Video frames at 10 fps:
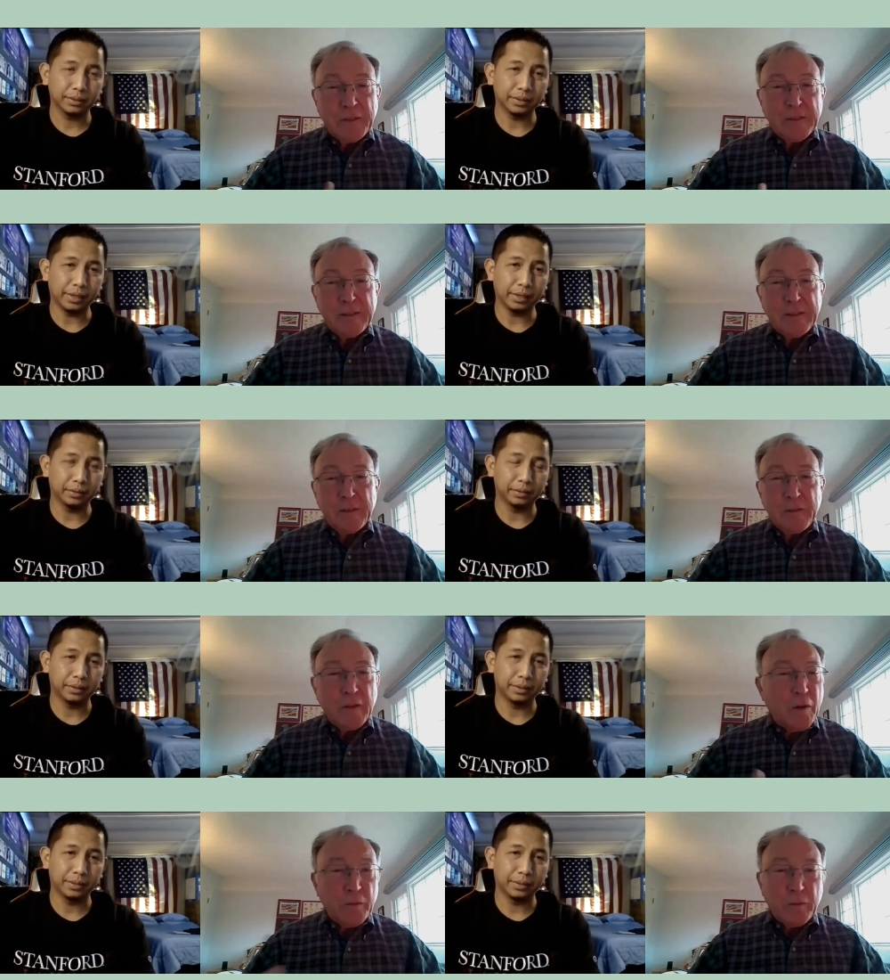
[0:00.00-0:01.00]
Speaker 1: yeah. you
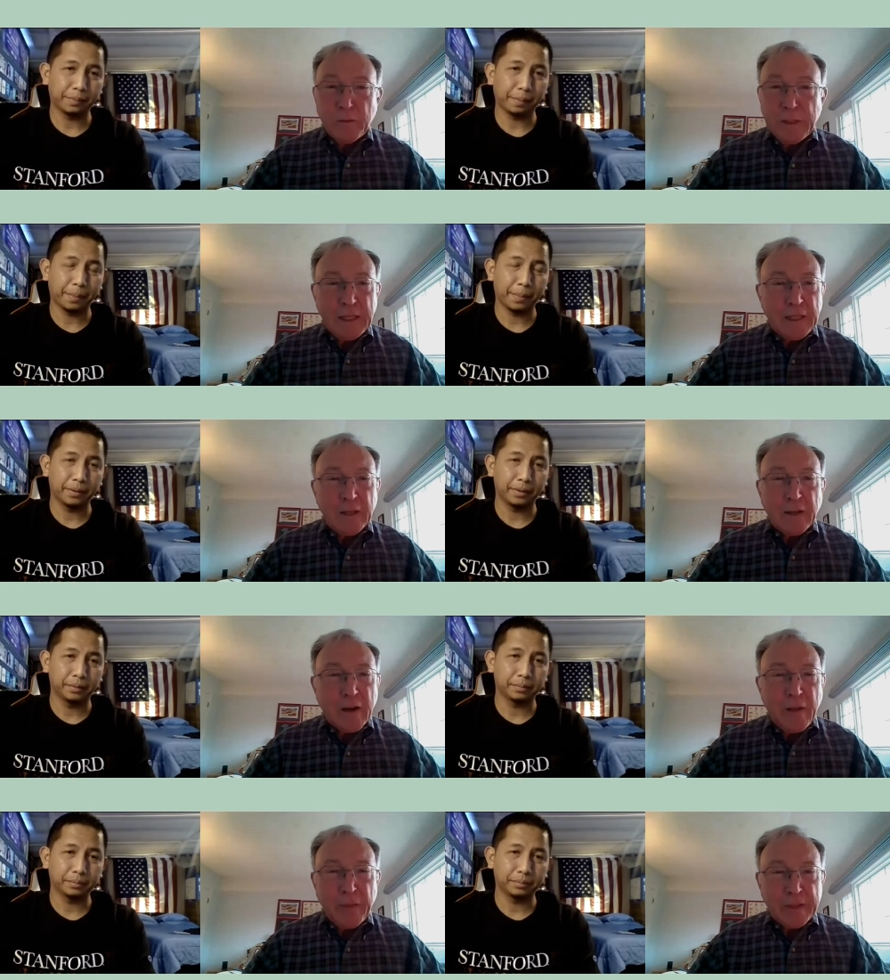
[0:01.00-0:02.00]
don't really look
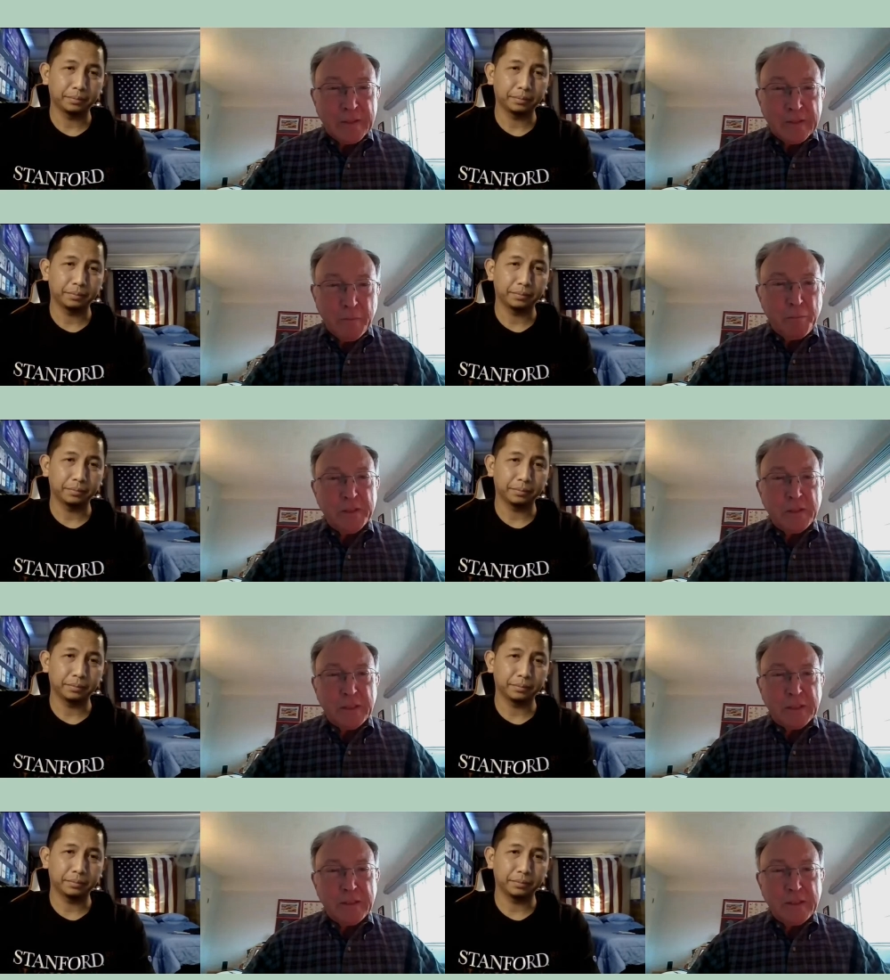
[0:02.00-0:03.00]
on this as a
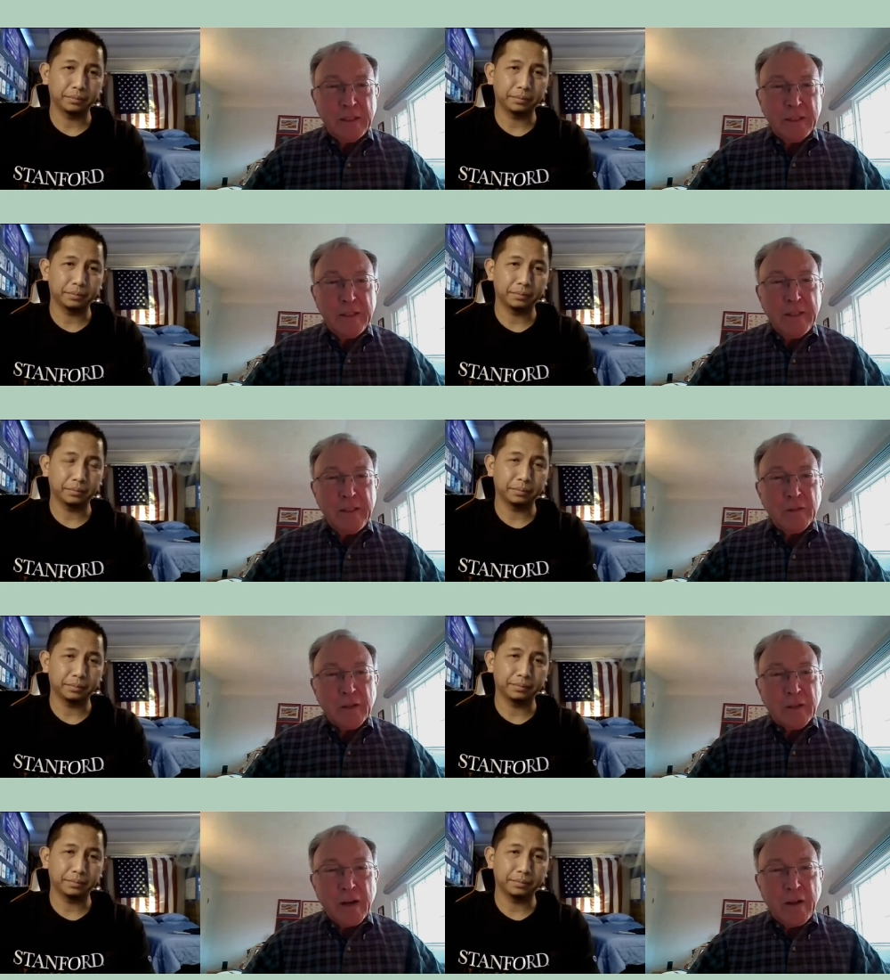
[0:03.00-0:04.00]
business. You
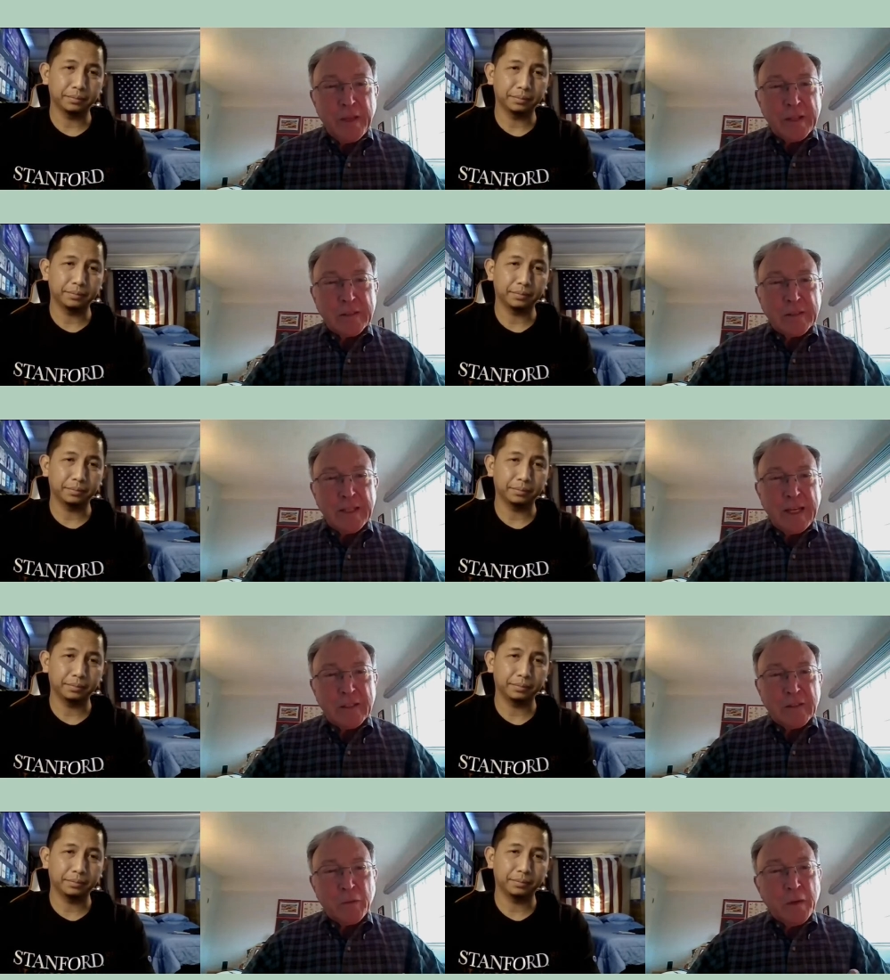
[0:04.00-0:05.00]
look on this
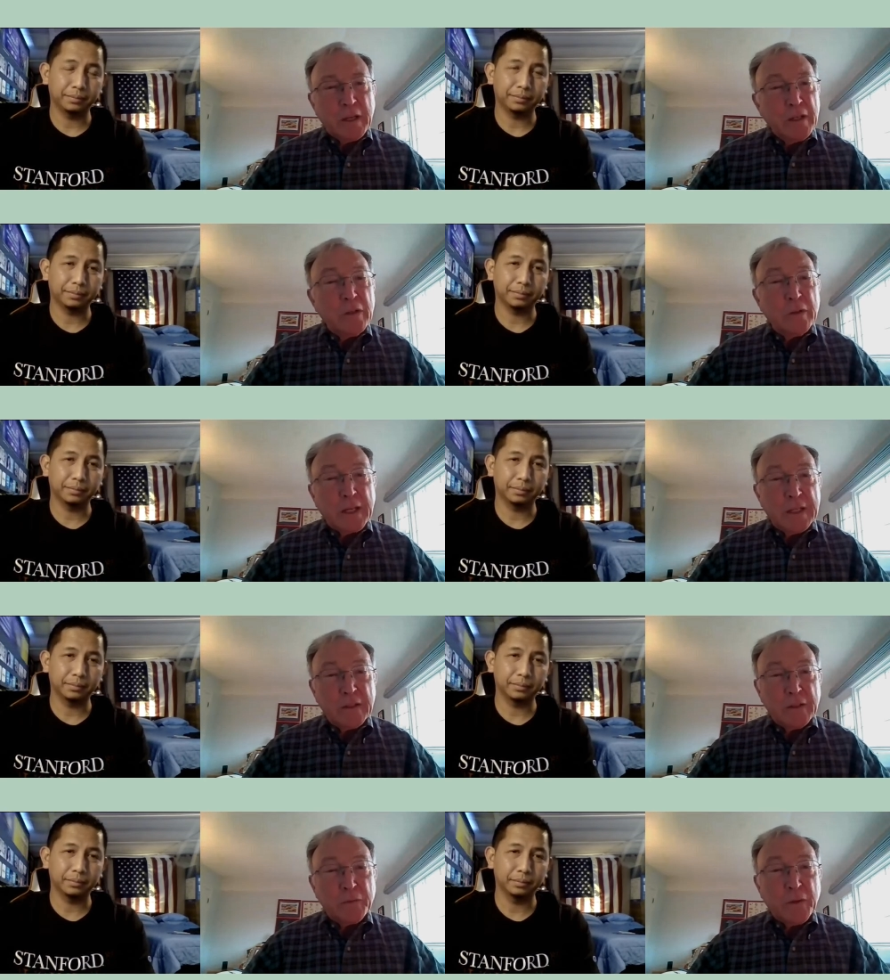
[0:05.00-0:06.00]
as what you can
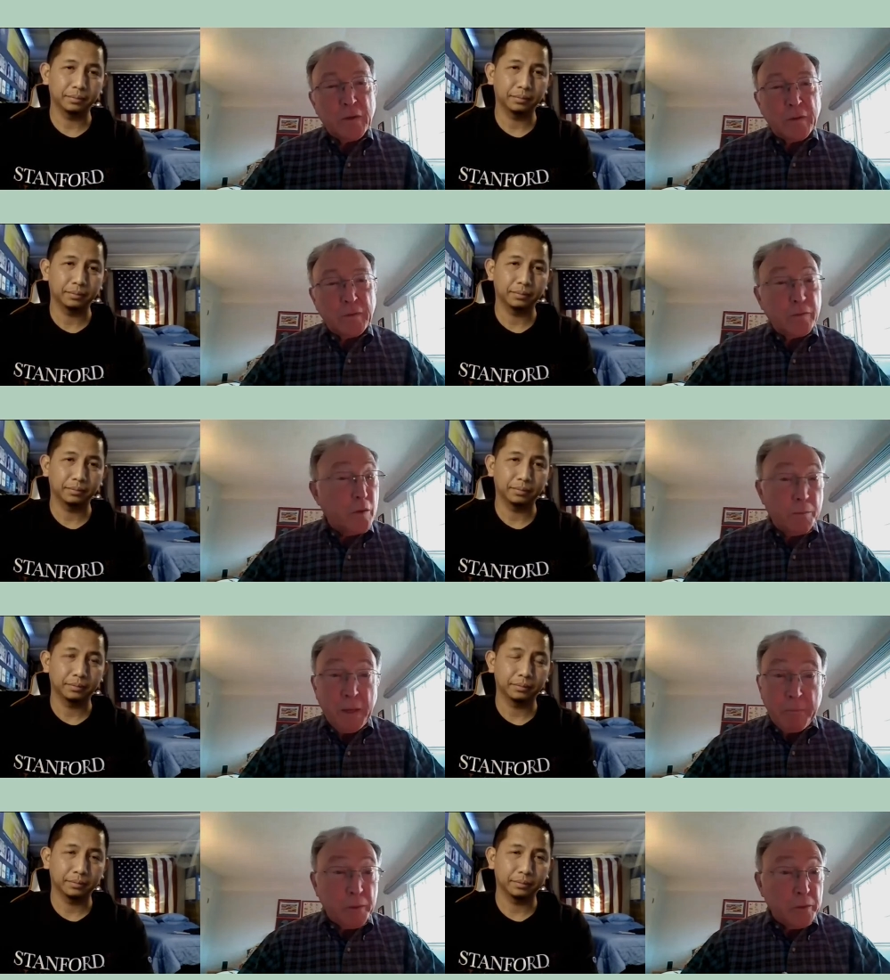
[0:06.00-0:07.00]
do for for
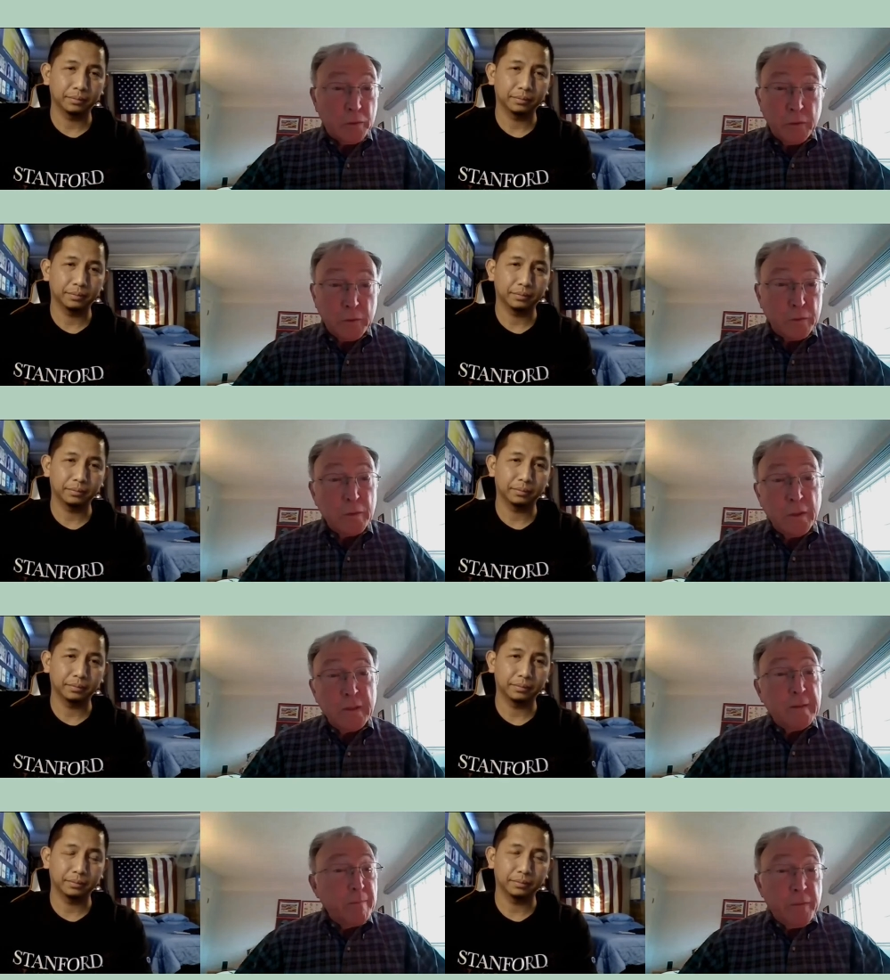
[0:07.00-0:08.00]
people who
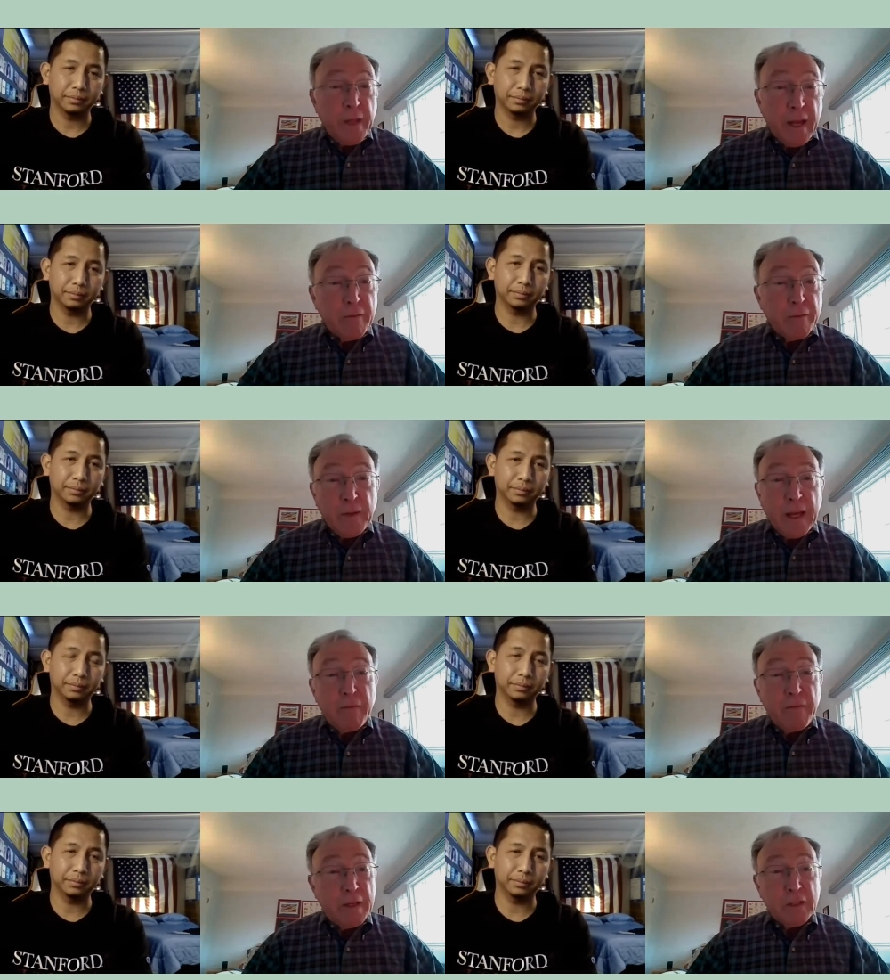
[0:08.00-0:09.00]
have
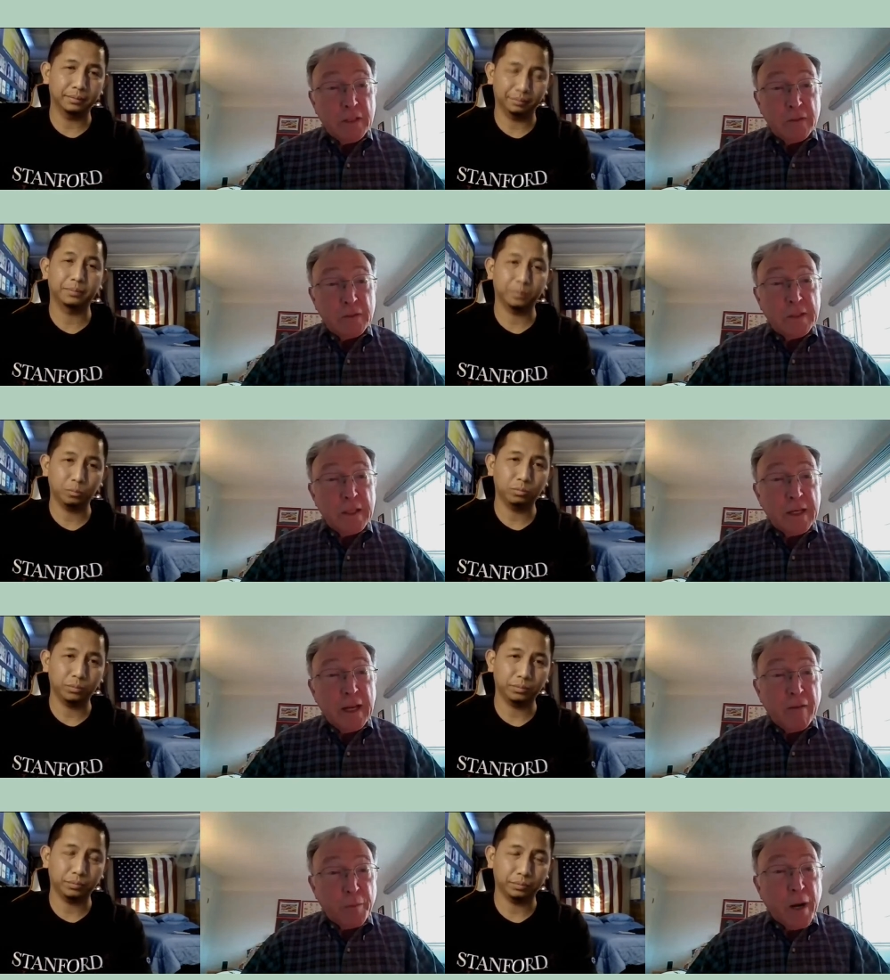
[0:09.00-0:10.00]
have issues that
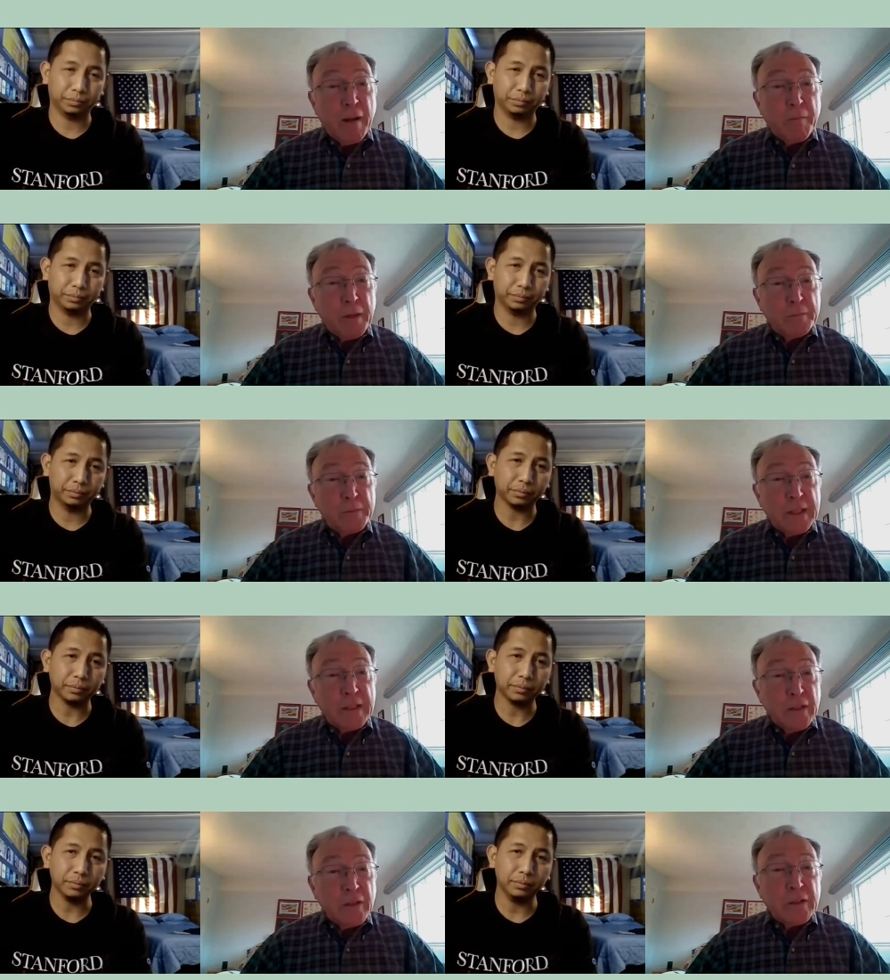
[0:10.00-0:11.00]
have problems
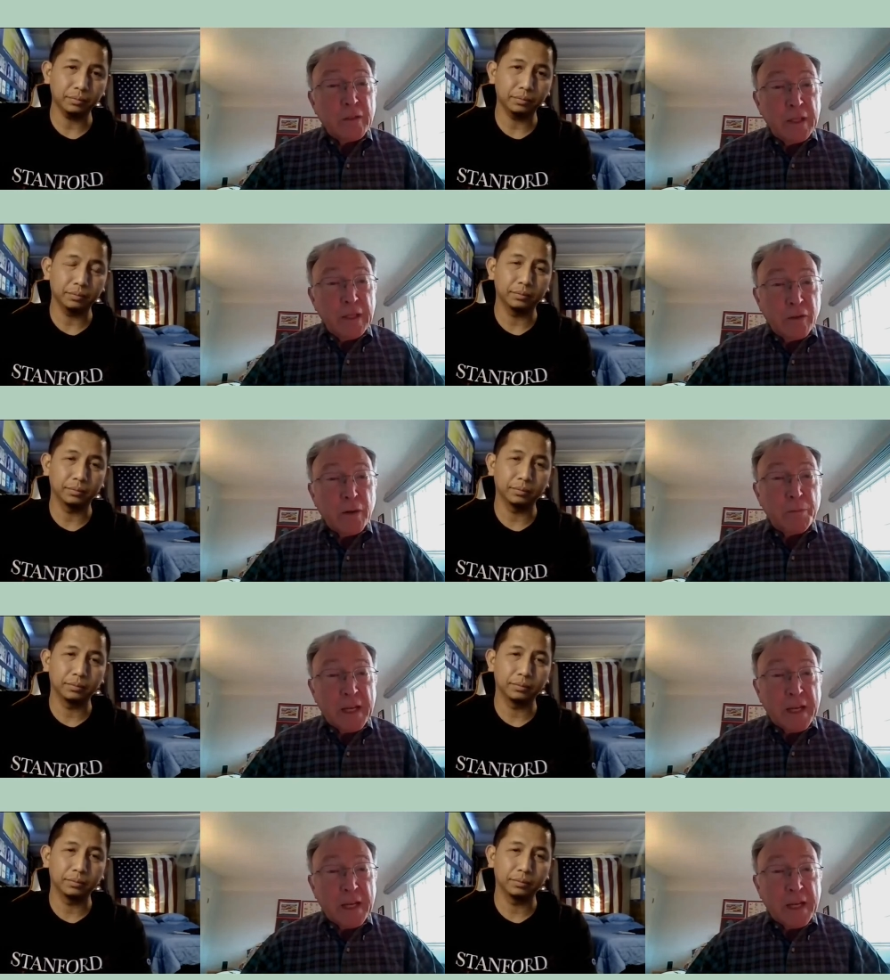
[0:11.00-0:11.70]
and you're doing your